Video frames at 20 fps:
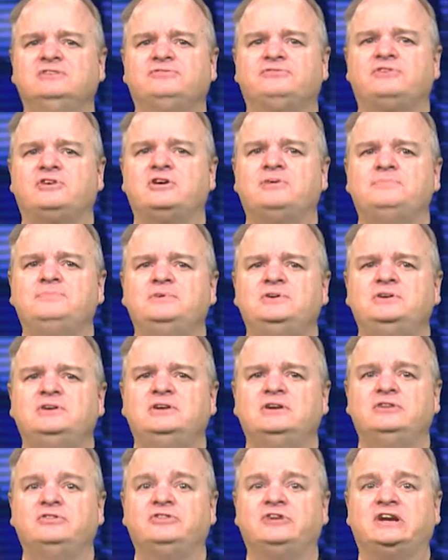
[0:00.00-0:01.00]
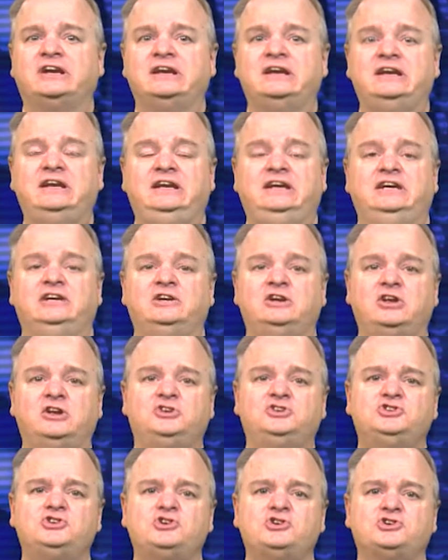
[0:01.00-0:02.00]
from the Canadian
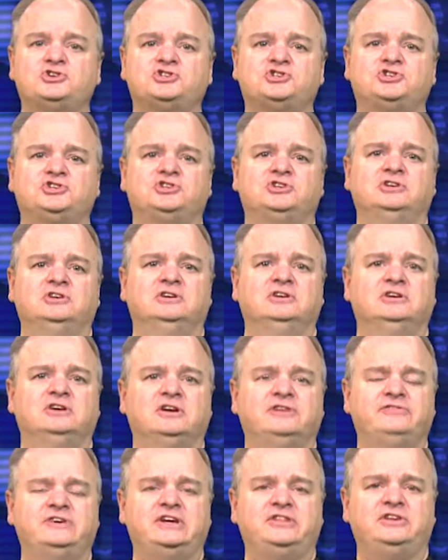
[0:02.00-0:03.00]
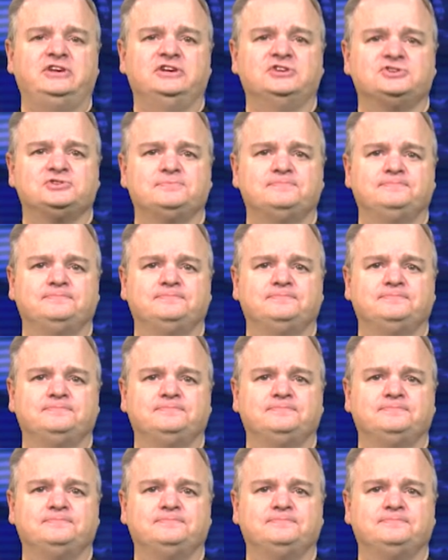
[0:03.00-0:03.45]
Church of Atheism.